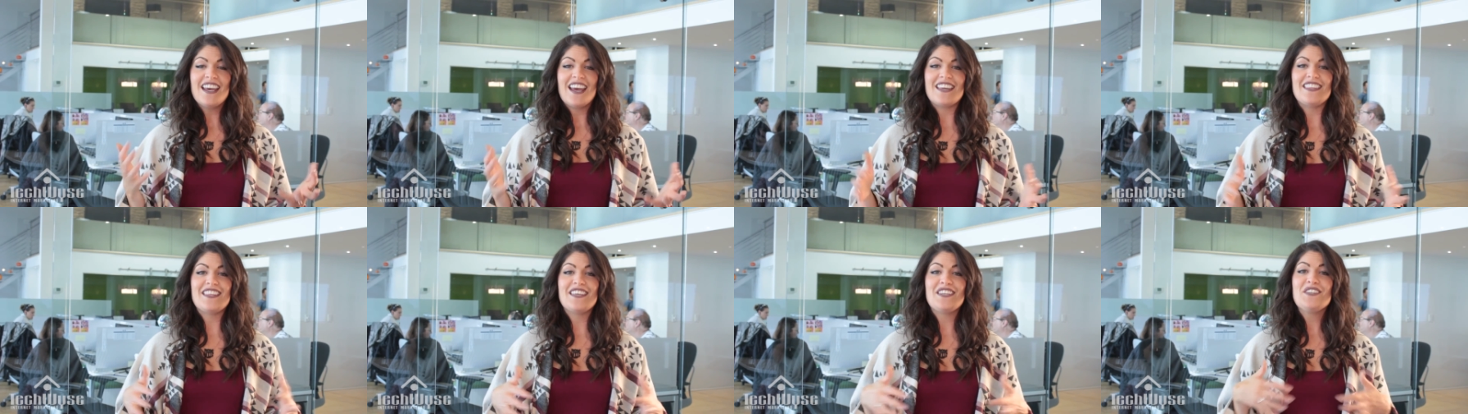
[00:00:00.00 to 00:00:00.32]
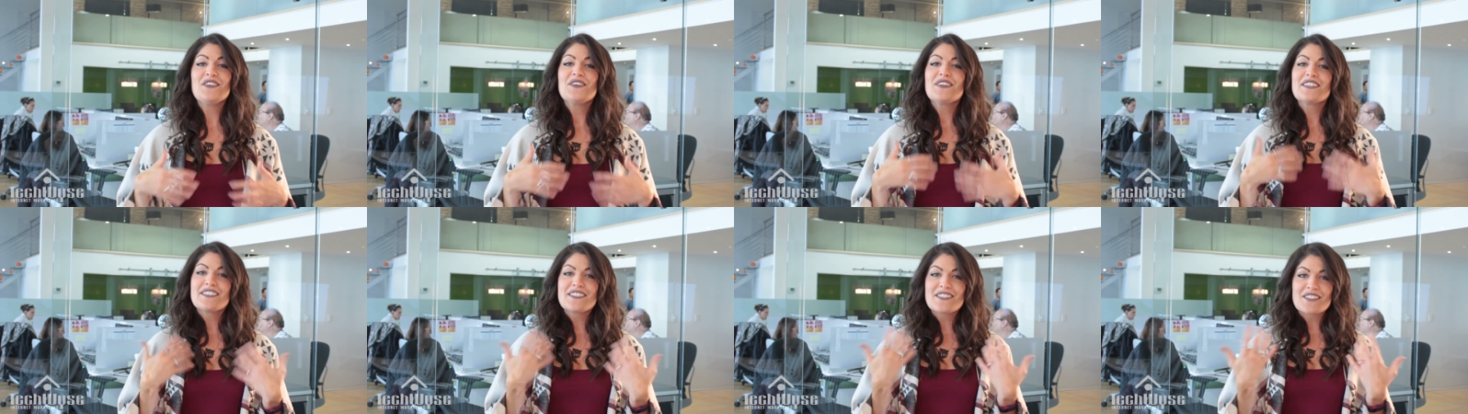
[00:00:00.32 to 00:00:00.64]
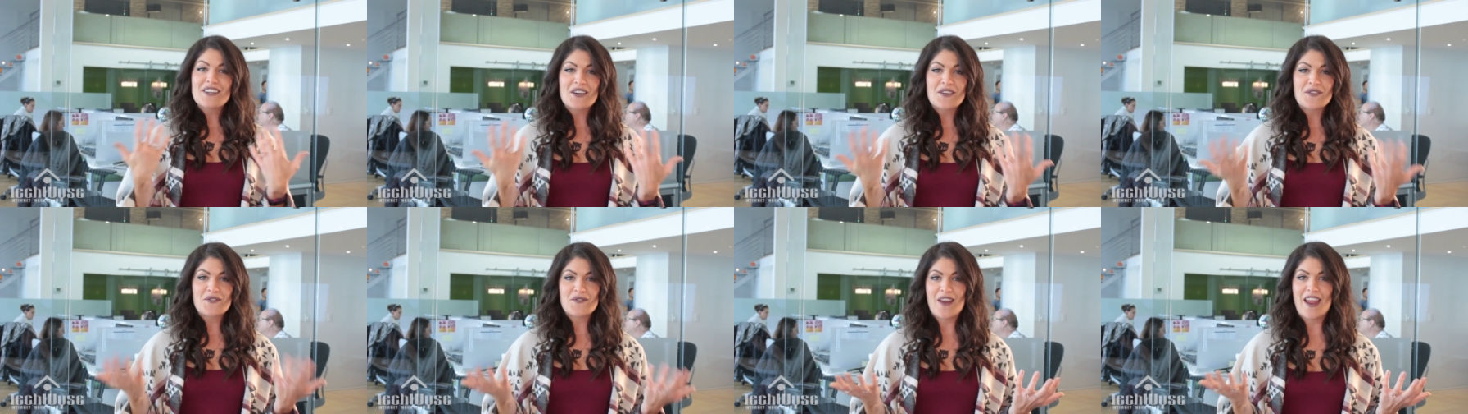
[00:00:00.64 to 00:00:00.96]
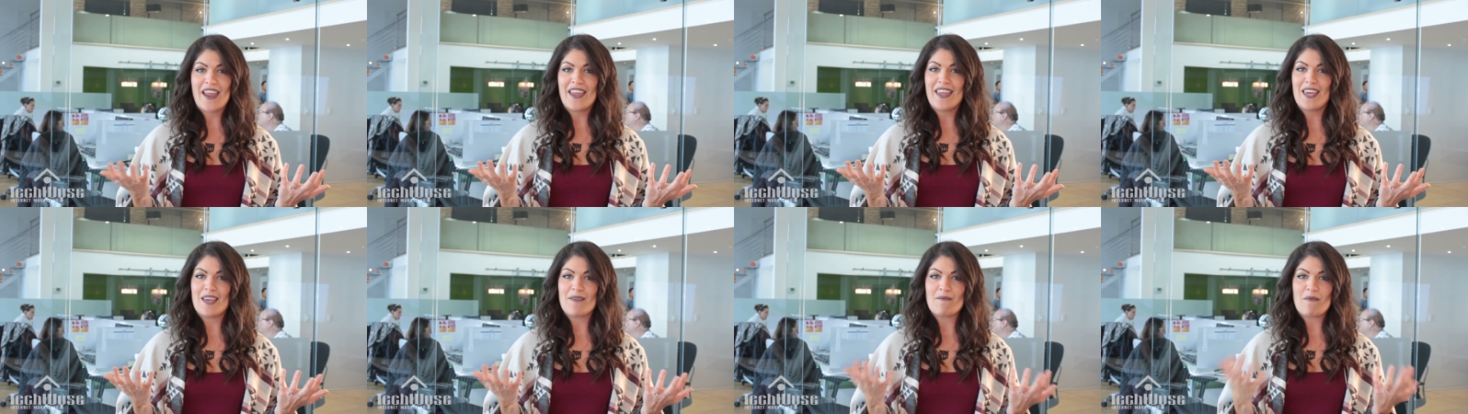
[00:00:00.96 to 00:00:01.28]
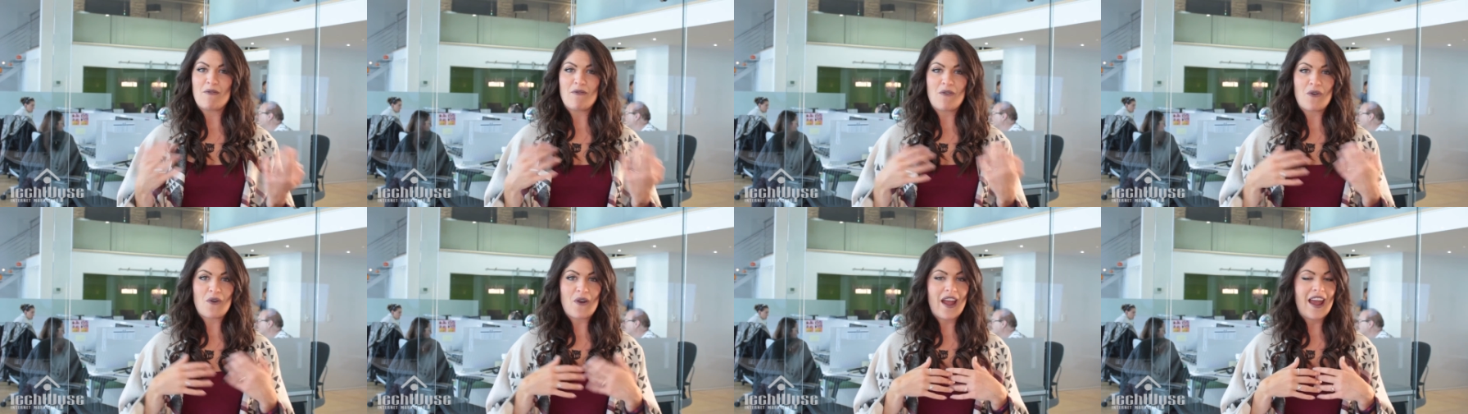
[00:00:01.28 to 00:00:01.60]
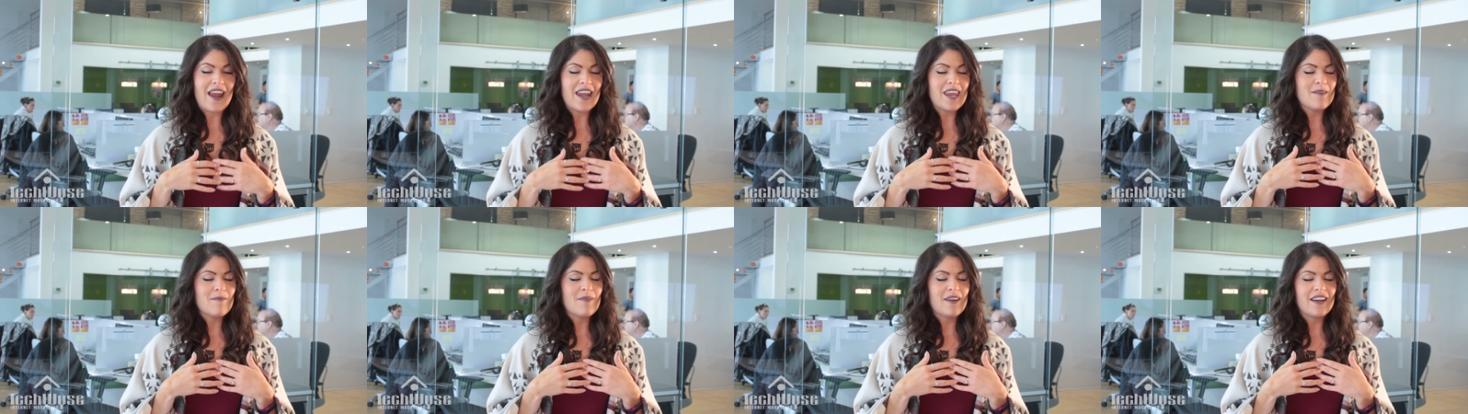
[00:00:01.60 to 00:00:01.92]
and then you can start ranking before
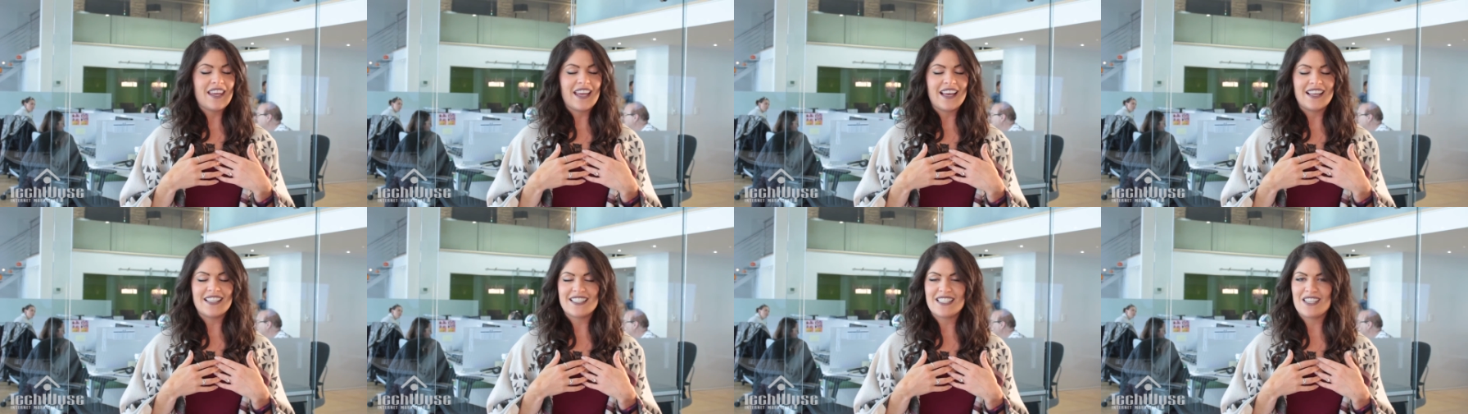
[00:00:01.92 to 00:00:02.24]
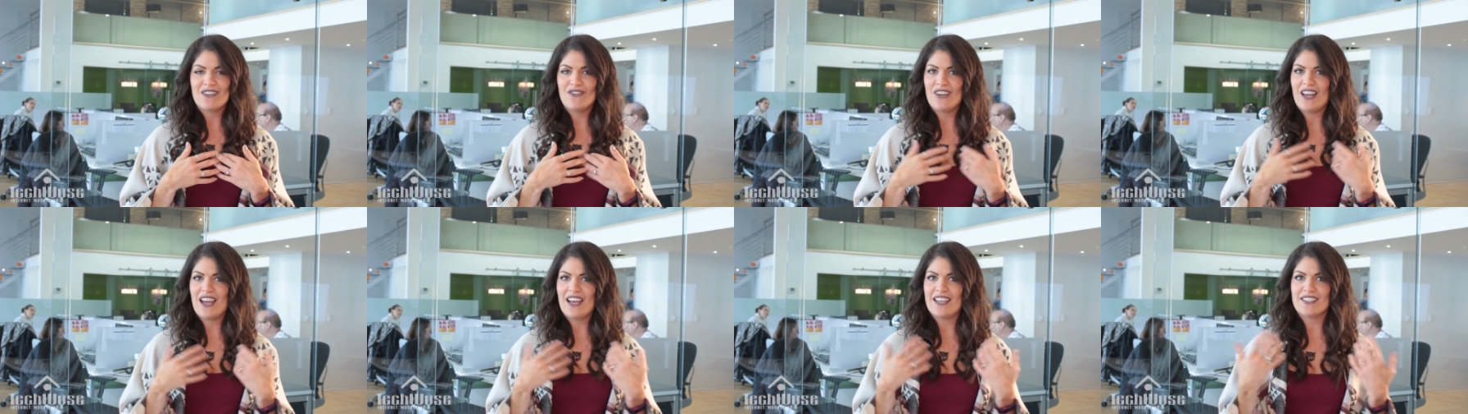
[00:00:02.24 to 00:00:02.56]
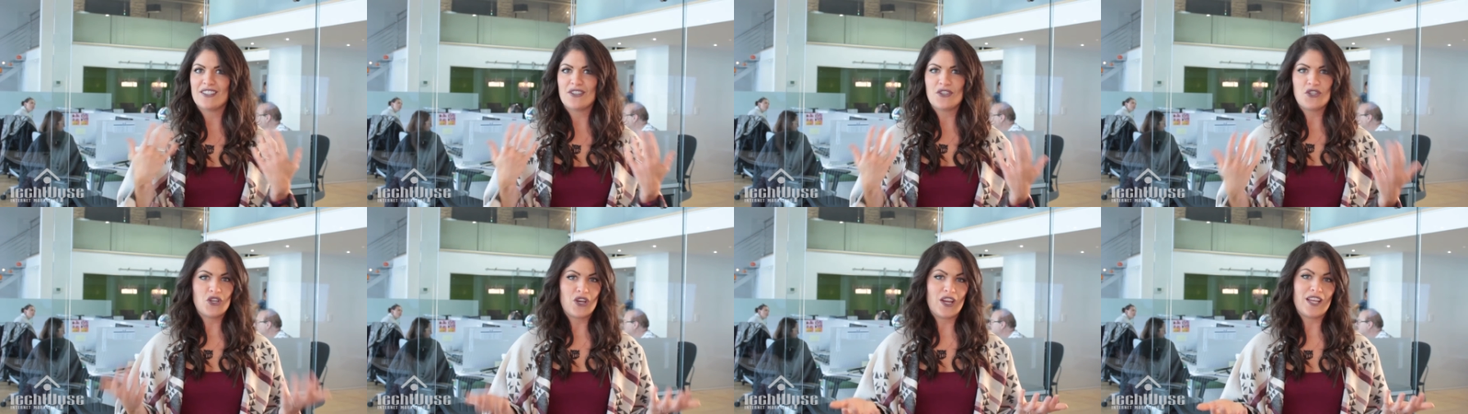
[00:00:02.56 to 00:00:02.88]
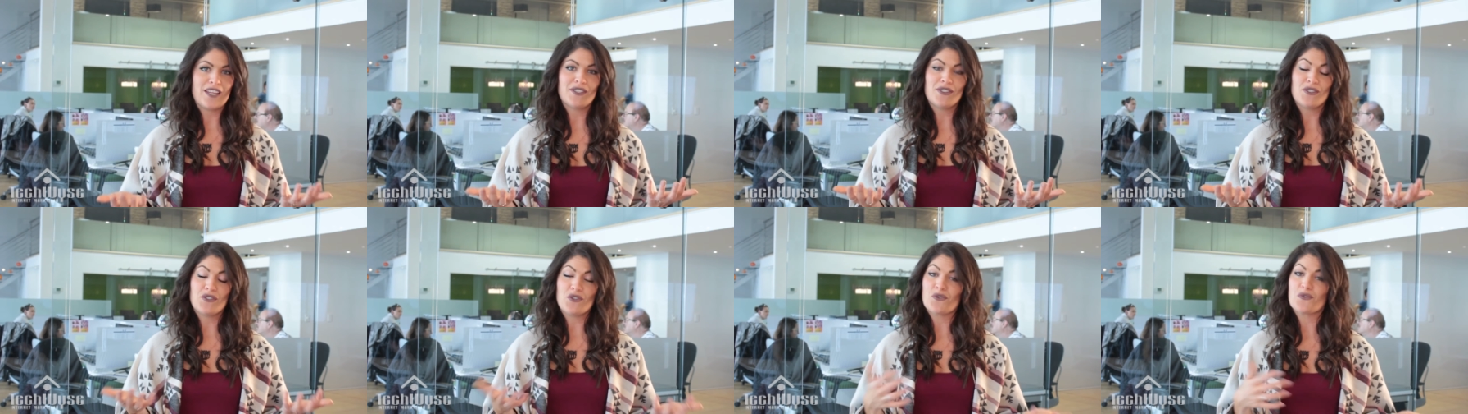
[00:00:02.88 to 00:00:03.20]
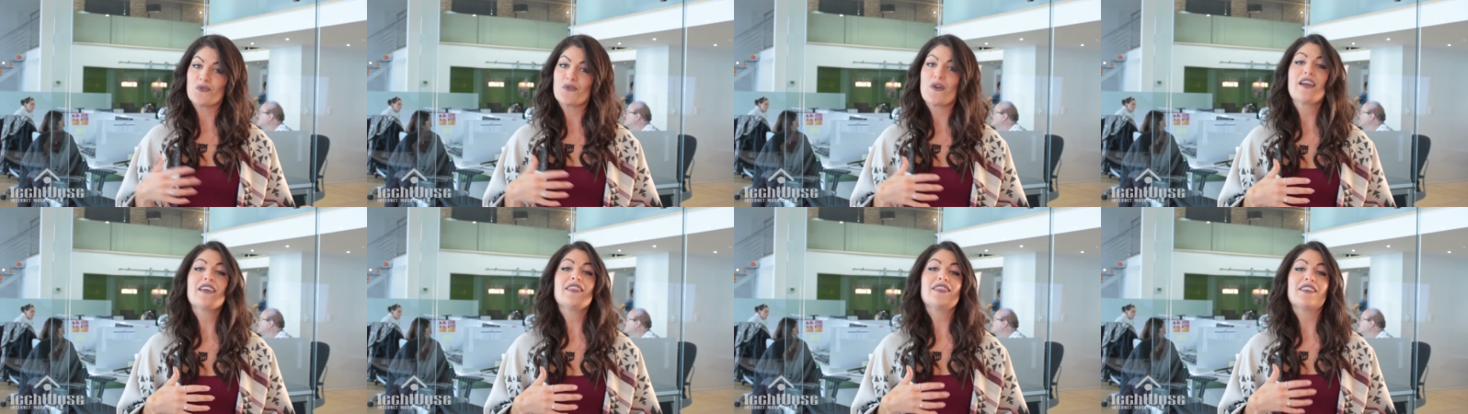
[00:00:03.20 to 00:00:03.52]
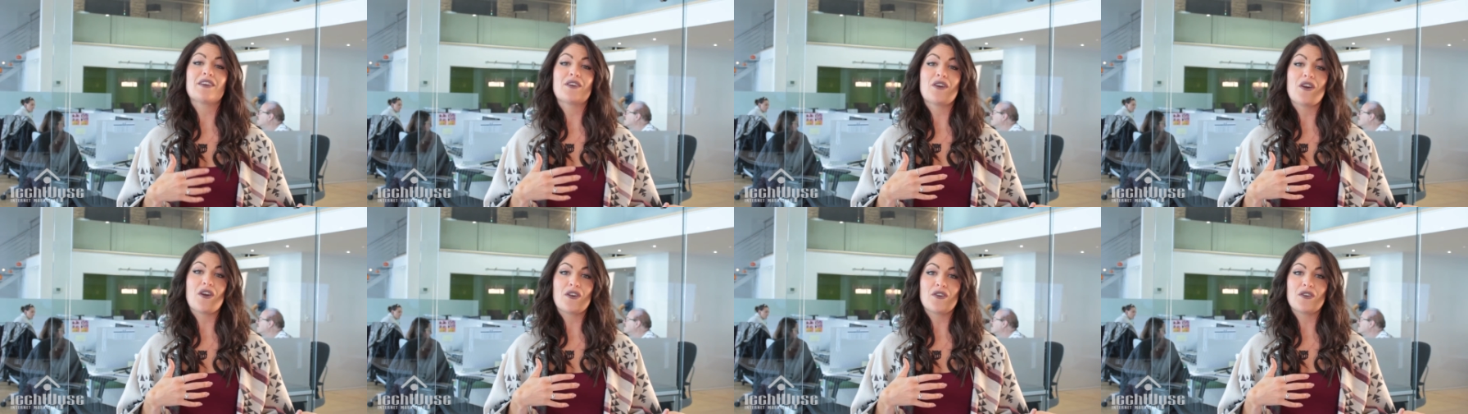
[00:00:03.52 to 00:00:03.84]
anybody else even has a chance to write
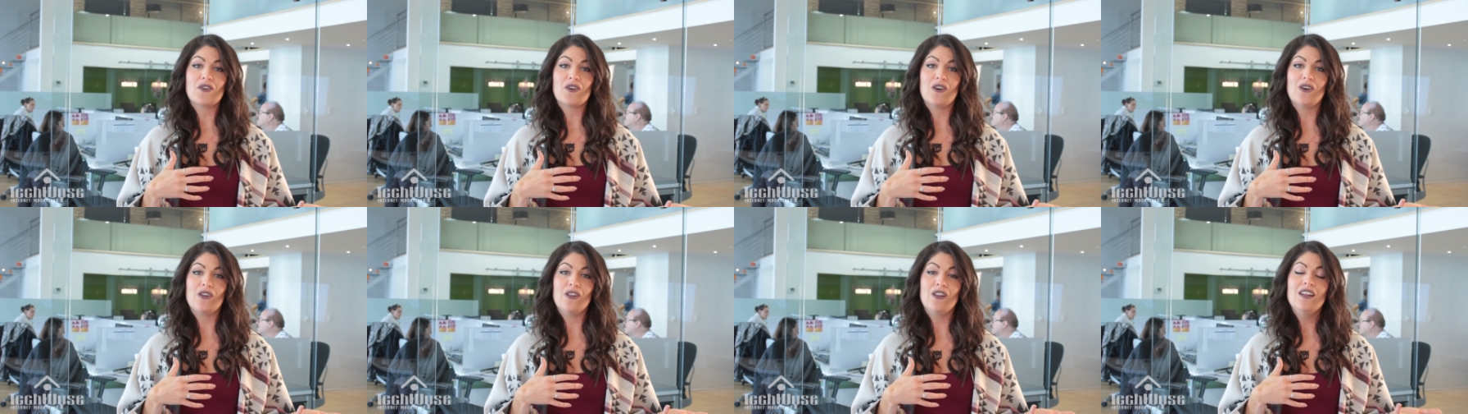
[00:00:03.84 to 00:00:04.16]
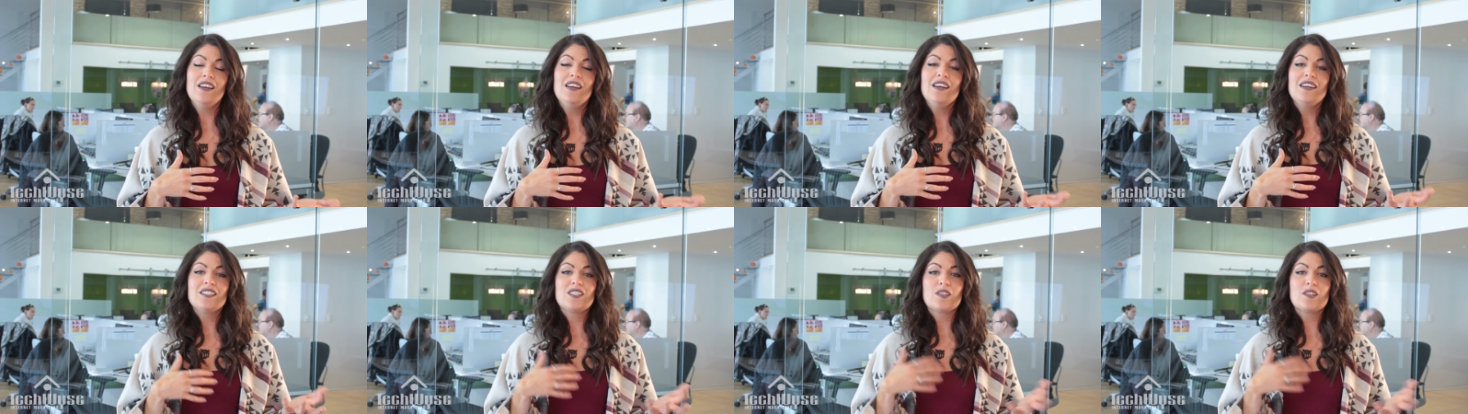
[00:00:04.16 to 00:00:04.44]
their article.